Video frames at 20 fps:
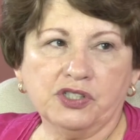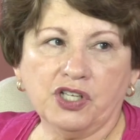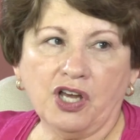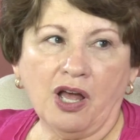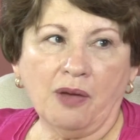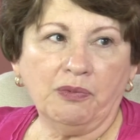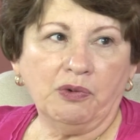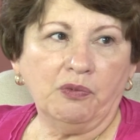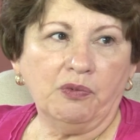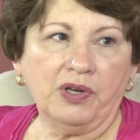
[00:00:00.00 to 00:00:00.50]

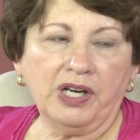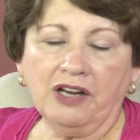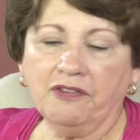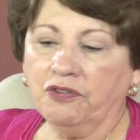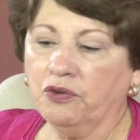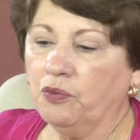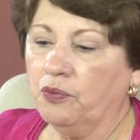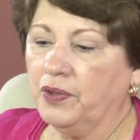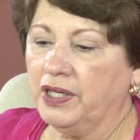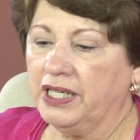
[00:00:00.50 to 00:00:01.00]
job on
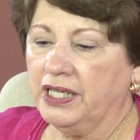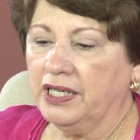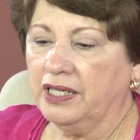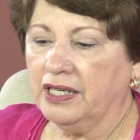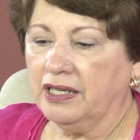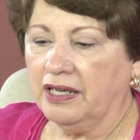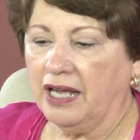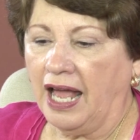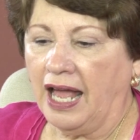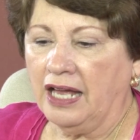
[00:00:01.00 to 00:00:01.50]
whatever
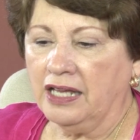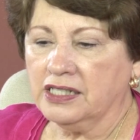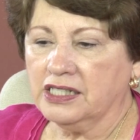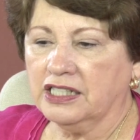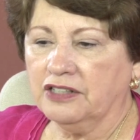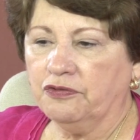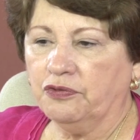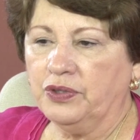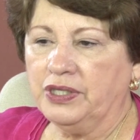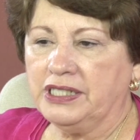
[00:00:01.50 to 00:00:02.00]
we ask.
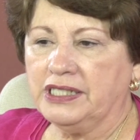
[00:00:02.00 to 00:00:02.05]
If we